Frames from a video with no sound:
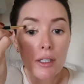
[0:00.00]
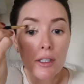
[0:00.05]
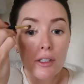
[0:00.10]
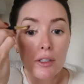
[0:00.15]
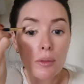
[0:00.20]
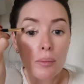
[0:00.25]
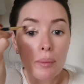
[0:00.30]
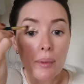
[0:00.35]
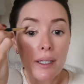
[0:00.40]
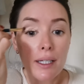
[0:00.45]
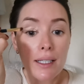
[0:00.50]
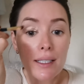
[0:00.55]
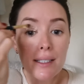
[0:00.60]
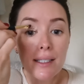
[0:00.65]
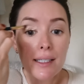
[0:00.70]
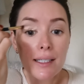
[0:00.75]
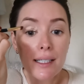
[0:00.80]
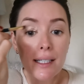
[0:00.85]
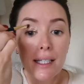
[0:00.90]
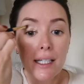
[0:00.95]
So
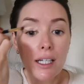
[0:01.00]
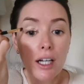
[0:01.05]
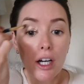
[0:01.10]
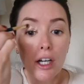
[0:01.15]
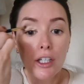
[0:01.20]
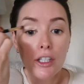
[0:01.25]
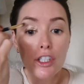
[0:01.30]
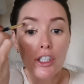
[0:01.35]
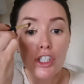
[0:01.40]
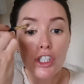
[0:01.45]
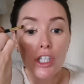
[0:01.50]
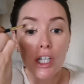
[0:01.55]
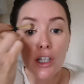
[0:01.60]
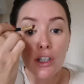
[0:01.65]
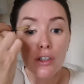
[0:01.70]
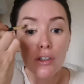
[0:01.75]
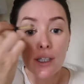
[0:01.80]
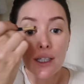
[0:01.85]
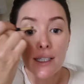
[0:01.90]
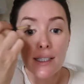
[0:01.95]
basically I
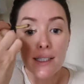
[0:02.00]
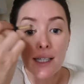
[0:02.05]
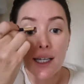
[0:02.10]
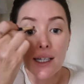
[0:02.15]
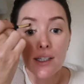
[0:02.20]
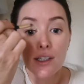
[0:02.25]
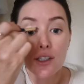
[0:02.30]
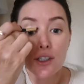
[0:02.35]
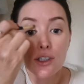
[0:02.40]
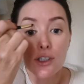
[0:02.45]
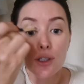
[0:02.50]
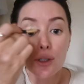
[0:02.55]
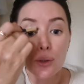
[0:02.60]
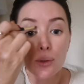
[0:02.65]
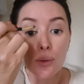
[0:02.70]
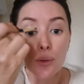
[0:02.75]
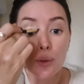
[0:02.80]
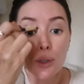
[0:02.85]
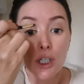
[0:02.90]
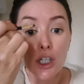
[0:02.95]
generally tend
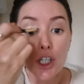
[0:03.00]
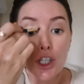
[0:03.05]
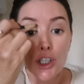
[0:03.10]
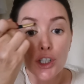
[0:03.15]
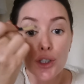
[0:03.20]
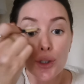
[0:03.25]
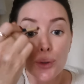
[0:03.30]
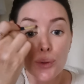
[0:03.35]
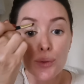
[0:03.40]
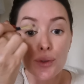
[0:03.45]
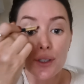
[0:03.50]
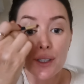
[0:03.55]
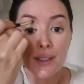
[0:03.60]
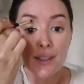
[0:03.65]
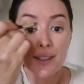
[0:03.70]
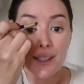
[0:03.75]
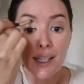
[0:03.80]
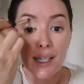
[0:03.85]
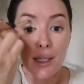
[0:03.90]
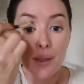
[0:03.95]
to use the
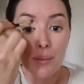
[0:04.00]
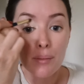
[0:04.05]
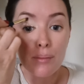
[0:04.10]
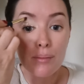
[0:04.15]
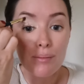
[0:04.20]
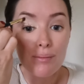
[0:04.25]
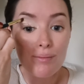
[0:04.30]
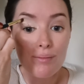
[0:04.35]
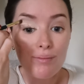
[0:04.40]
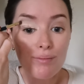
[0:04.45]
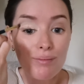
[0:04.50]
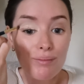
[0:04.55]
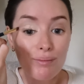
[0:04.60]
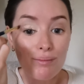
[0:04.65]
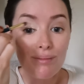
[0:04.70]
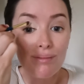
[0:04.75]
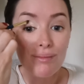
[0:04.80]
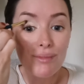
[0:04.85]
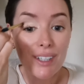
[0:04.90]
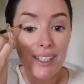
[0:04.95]

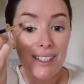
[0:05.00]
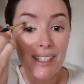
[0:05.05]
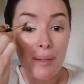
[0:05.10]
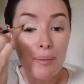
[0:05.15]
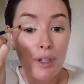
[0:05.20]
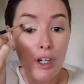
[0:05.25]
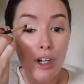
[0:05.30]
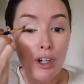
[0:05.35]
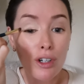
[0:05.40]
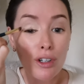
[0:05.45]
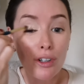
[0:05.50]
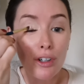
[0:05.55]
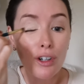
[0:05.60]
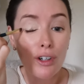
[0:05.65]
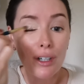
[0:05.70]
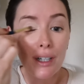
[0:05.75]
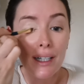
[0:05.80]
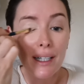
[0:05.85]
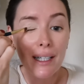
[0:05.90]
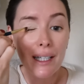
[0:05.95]
same color
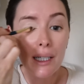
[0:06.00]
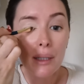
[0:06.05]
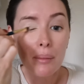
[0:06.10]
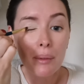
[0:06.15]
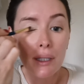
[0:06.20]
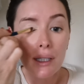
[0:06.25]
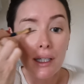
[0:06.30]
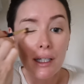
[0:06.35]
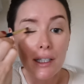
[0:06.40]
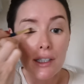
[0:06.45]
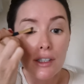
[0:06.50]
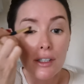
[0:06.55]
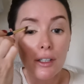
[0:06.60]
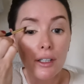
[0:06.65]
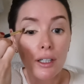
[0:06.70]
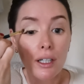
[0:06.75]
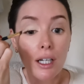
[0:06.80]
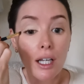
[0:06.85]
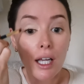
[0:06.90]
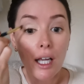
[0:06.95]
or a little bit
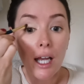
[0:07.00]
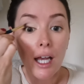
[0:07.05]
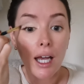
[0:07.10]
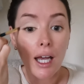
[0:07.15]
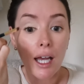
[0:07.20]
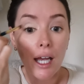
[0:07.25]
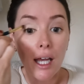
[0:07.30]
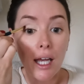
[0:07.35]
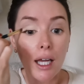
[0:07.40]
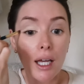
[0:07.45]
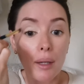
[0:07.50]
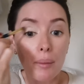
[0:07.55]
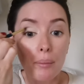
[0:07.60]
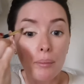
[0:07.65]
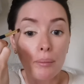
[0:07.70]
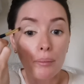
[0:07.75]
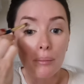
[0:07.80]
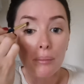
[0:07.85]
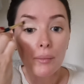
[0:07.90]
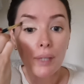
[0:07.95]
lighter
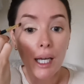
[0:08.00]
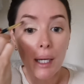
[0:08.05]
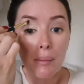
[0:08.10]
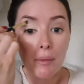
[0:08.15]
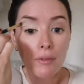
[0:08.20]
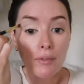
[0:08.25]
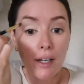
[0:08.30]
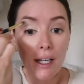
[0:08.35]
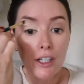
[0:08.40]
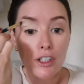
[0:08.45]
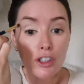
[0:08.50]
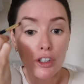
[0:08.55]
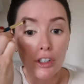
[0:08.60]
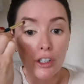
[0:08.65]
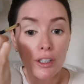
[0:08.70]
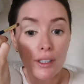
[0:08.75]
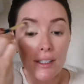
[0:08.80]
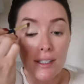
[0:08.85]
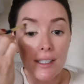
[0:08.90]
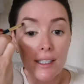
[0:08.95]
camouflage or
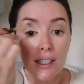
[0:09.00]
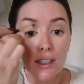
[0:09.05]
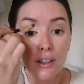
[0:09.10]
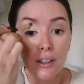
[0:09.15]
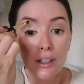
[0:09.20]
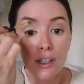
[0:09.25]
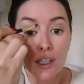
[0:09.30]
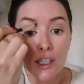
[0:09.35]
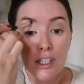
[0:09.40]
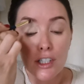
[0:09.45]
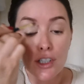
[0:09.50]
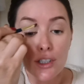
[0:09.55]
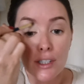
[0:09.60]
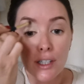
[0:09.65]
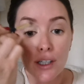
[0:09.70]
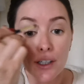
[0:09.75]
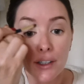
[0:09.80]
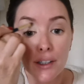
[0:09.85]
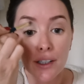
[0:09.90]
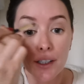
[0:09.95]
concealer just
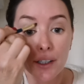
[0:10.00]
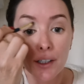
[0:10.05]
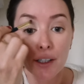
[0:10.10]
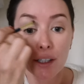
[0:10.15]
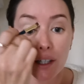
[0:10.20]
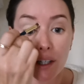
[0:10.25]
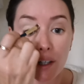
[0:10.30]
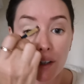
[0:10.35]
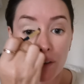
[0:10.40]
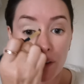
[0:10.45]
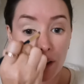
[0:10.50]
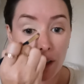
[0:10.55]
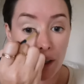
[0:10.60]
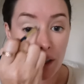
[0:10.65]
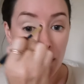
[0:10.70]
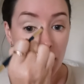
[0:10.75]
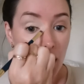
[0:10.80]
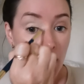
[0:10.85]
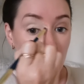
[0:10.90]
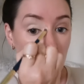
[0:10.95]
on the eye area.
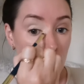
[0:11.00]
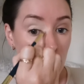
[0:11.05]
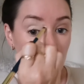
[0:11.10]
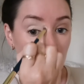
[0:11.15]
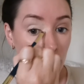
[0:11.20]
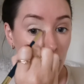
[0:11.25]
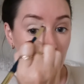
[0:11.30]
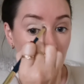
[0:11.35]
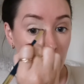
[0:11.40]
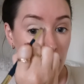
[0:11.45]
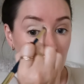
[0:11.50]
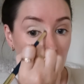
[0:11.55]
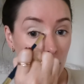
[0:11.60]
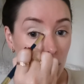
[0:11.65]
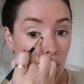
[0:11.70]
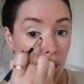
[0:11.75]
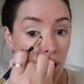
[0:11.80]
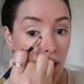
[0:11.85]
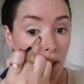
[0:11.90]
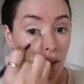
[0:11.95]
Don't forget to
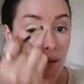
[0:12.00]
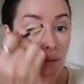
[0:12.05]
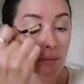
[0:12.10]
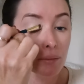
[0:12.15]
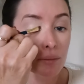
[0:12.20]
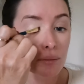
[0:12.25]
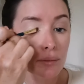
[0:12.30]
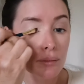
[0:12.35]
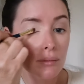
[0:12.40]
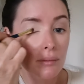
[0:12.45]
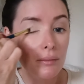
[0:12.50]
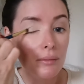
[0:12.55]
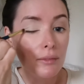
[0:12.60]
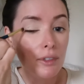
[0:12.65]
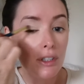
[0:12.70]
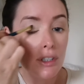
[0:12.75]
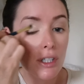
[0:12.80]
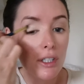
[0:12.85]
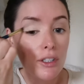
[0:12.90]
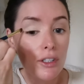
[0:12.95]
go in here,
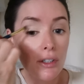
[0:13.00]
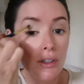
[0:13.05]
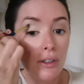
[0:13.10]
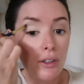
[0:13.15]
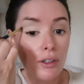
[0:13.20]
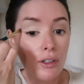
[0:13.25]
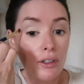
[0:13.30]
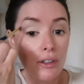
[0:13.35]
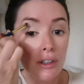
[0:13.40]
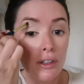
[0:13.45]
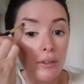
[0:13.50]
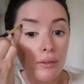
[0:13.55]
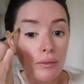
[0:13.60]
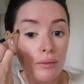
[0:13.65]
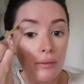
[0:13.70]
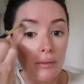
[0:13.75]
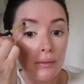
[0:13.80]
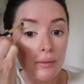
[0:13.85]
just into the corner,